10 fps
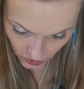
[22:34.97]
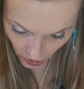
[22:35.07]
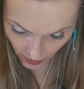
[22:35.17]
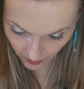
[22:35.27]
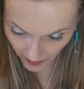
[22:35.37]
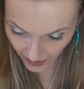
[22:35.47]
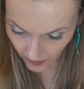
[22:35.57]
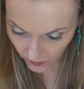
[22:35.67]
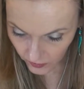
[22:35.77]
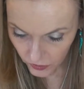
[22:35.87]
chalk
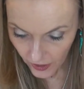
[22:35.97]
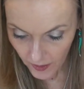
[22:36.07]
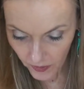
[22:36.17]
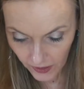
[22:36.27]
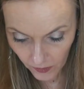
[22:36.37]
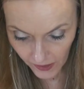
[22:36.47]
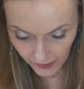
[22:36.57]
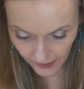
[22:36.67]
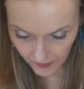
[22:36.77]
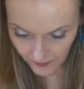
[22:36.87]
paint will dry pretty
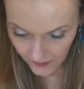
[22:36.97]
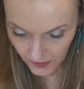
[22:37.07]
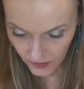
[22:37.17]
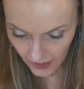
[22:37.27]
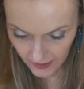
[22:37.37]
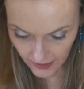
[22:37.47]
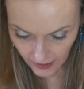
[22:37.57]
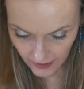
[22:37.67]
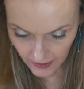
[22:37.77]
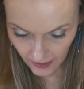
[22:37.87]
quickly, so that's the
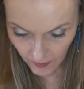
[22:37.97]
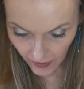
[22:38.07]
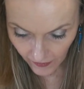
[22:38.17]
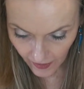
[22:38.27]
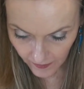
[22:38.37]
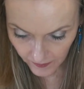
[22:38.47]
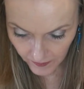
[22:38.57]
nice thing about that.